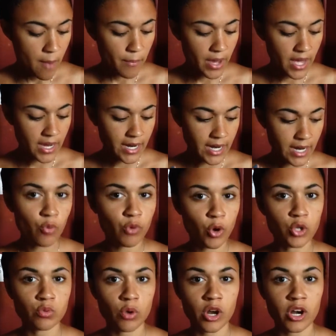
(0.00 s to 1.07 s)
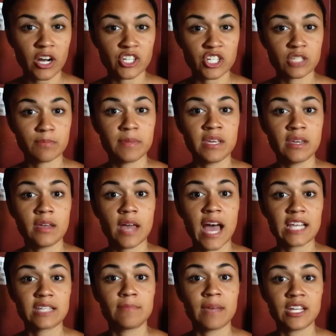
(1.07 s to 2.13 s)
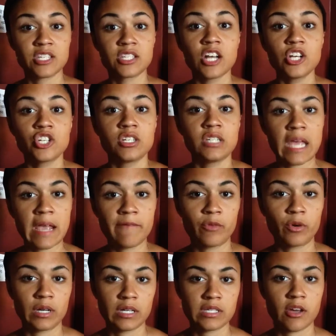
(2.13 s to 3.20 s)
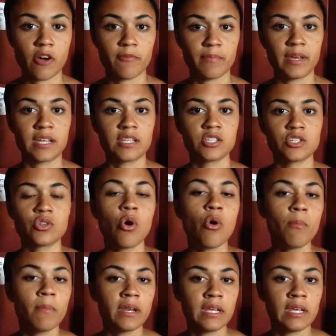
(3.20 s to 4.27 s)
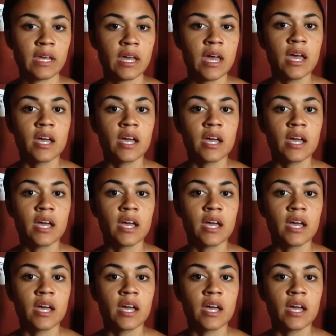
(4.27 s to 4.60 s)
But rosewater has made such a name for itself because so many